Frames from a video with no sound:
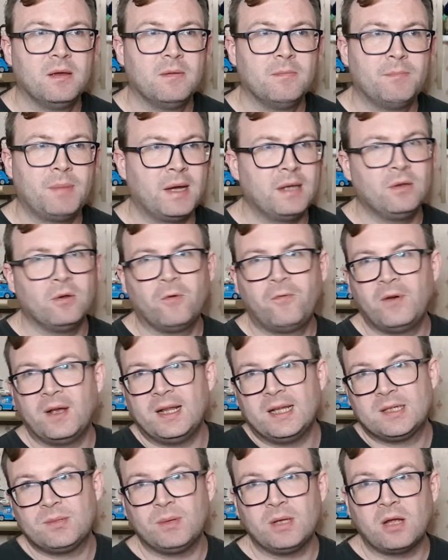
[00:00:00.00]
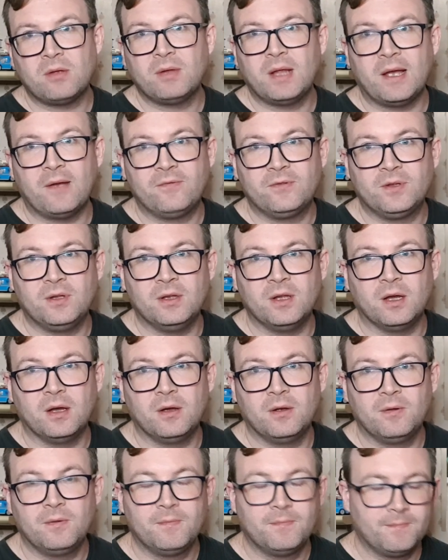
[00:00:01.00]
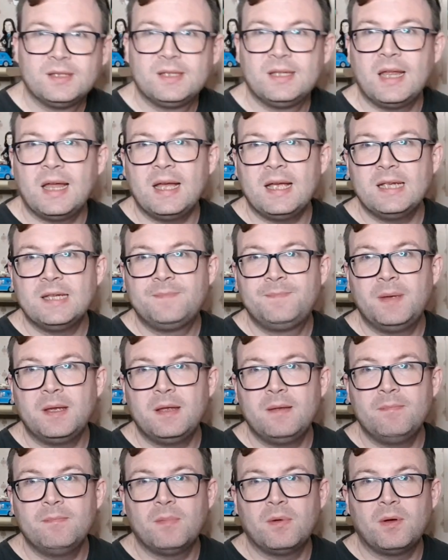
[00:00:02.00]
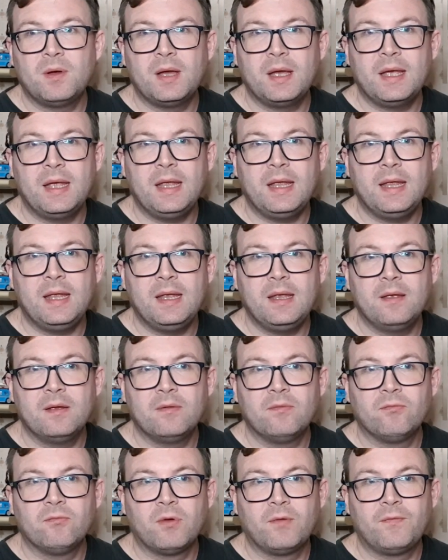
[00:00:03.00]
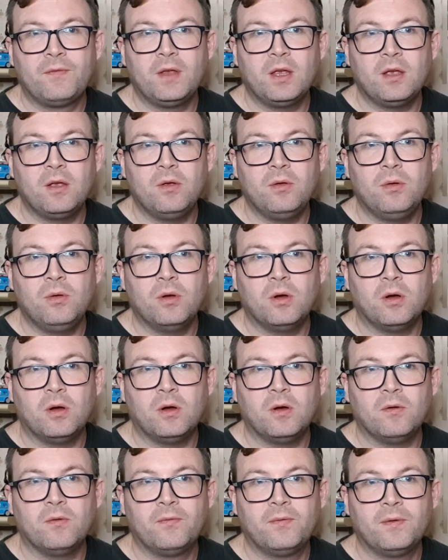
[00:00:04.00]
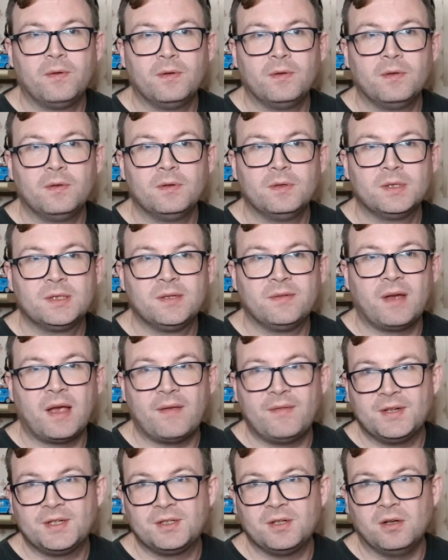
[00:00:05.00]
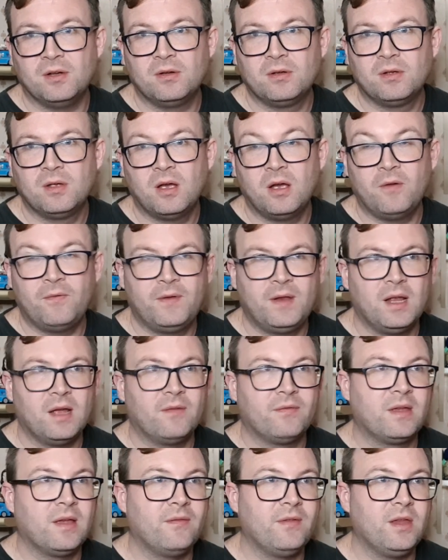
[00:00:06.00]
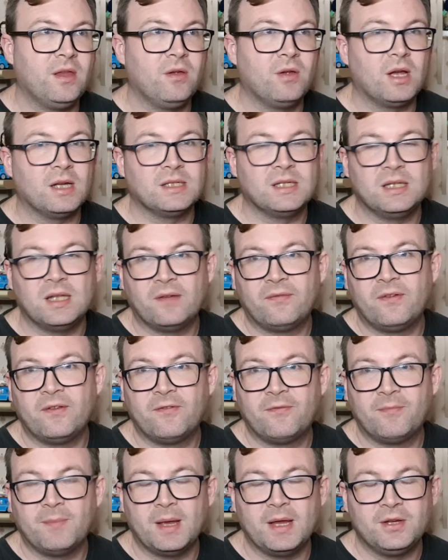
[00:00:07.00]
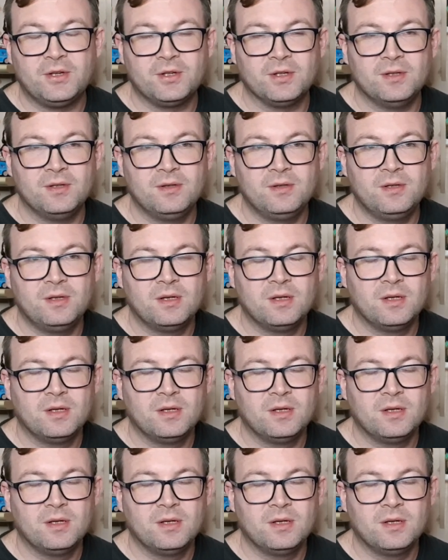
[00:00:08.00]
but in all fairness, we don't have to know. So that has been my review of Survivor Song. Hopefully I've given you guys enough information